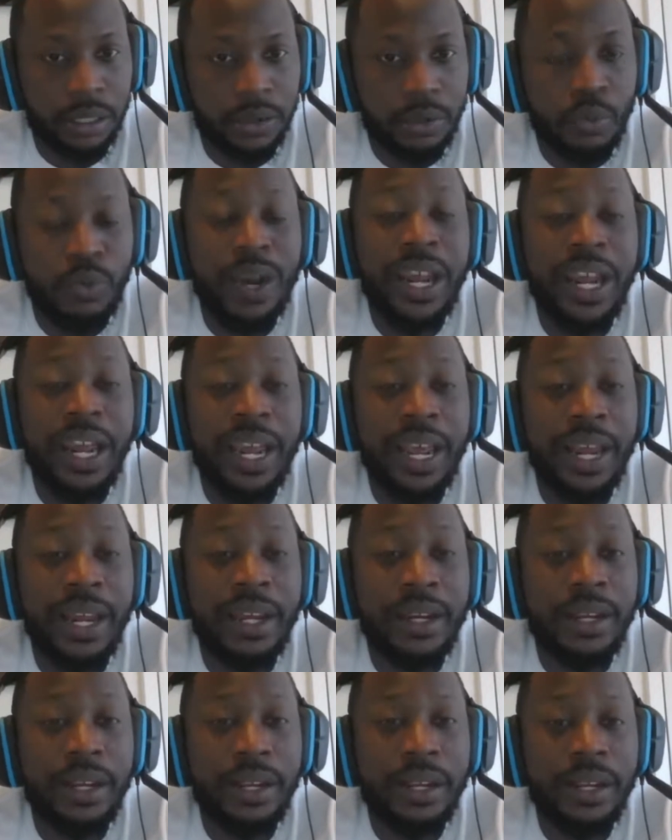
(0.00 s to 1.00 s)

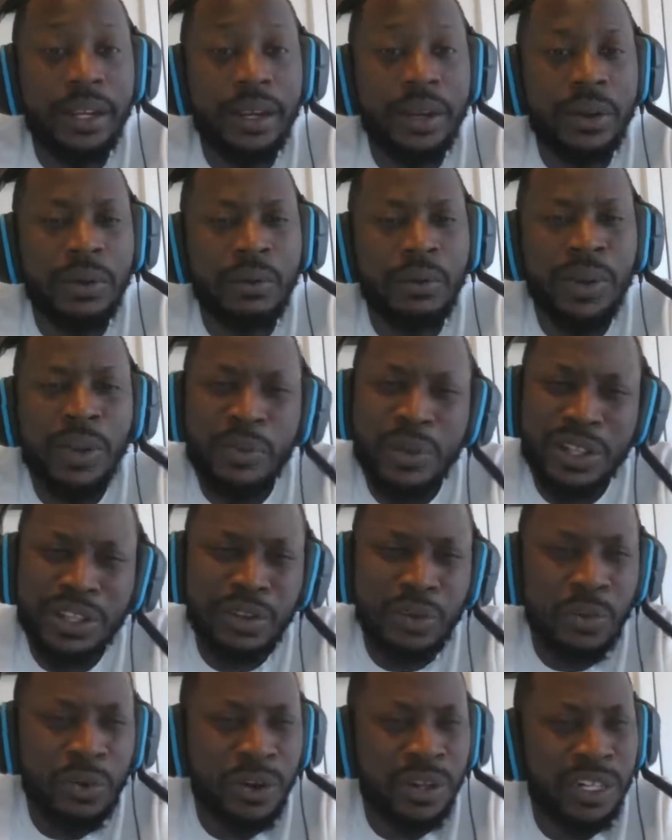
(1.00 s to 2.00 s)
when we went
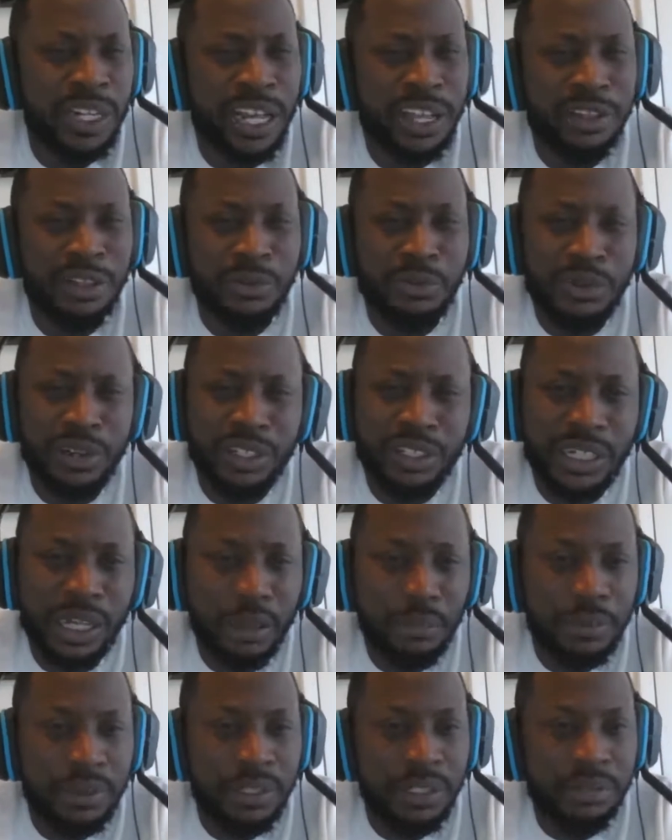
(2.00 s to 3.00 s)
to war together and won
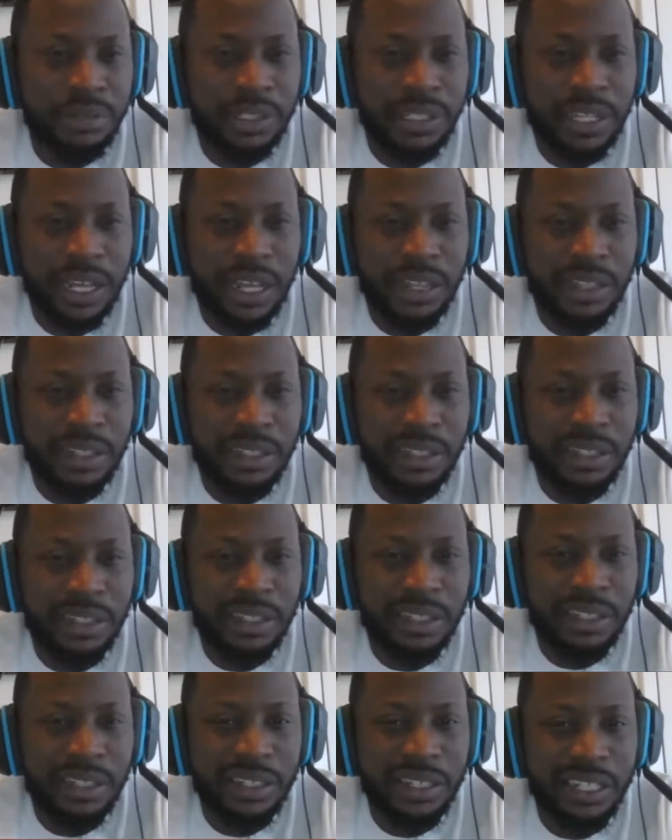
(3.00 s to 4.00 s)
championships together.
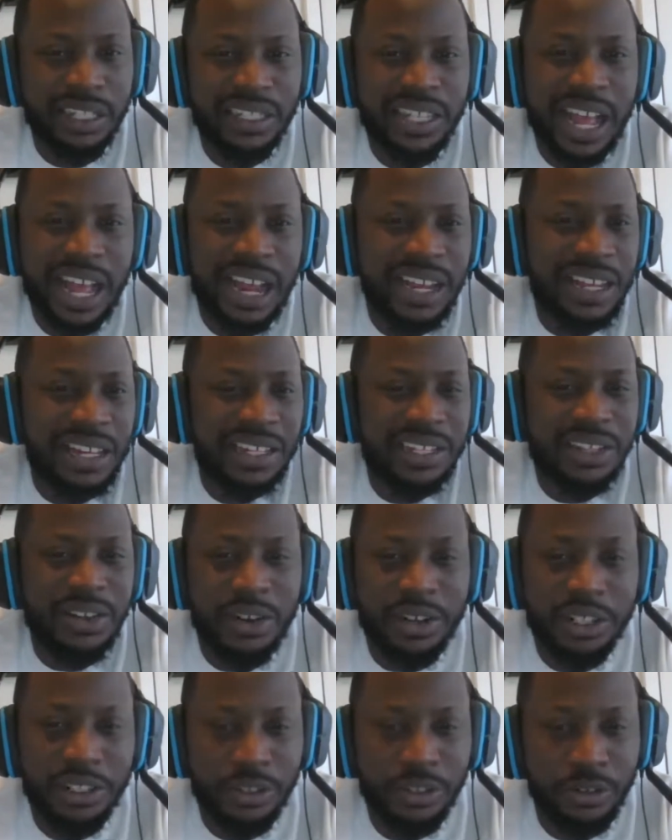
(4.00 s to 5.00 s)
There's no
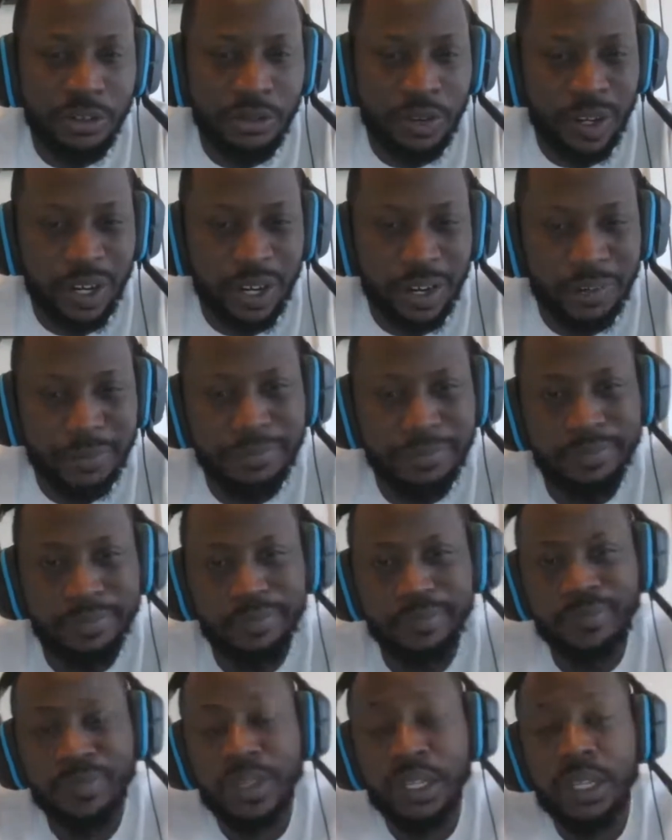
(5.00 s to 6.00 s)
excuse for that.
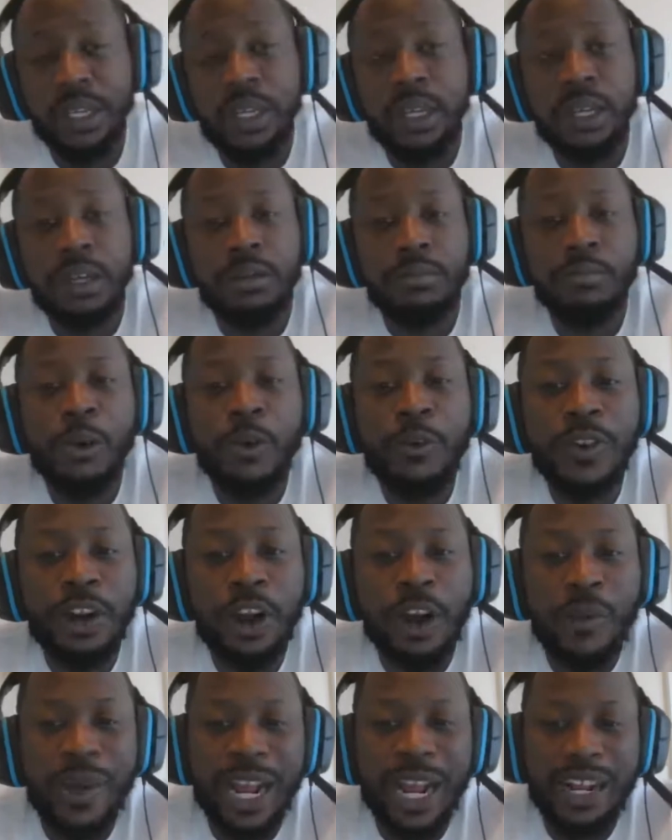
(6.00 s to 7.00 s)
Moving
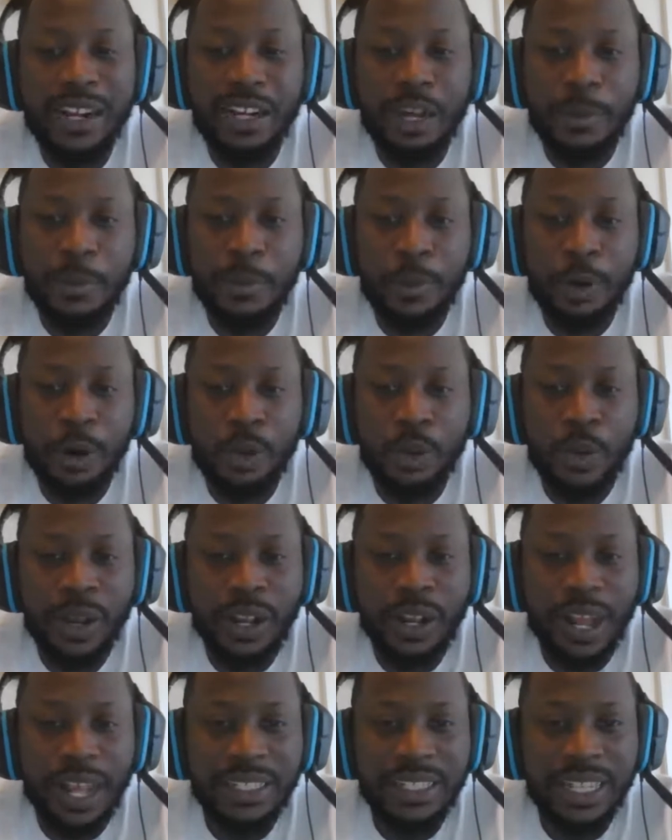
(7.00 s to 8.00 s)
on, we got a couple more quick
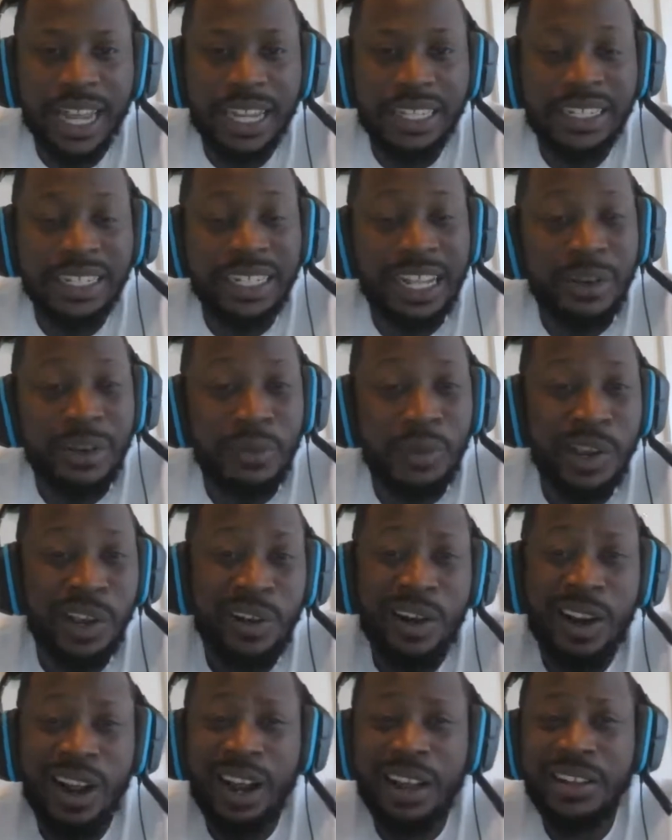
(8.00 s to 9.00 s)
hot takes, and then we
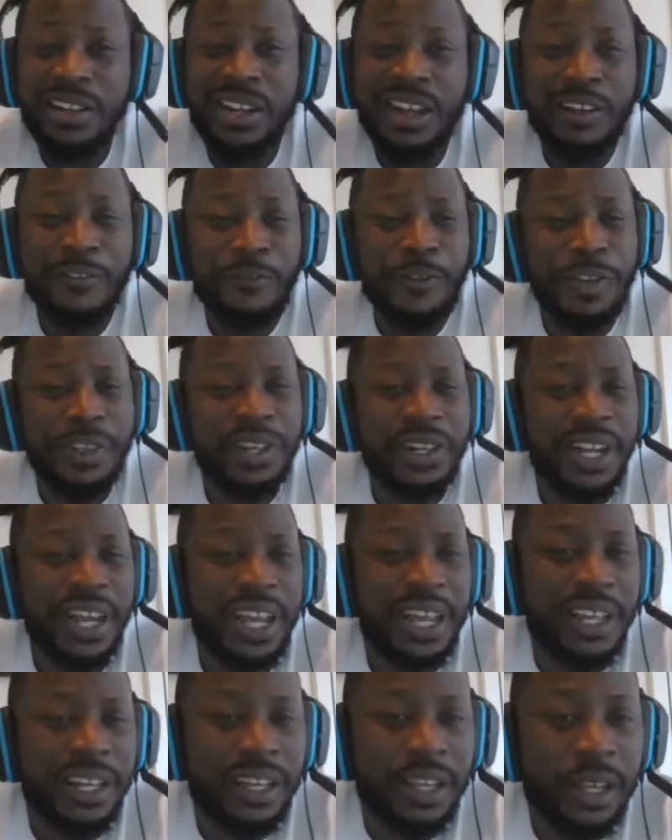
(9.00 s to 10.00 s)
are done for the
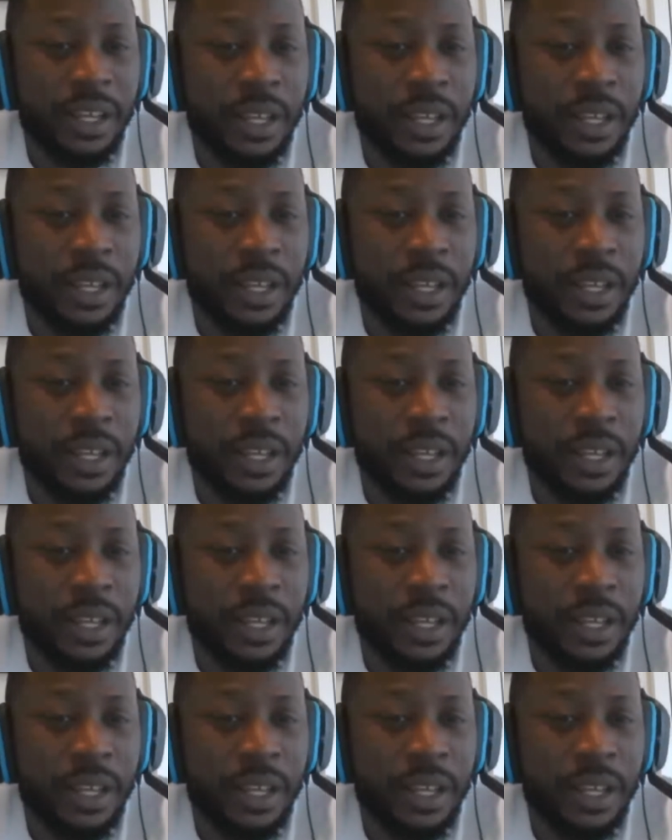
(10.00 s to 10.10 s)
day.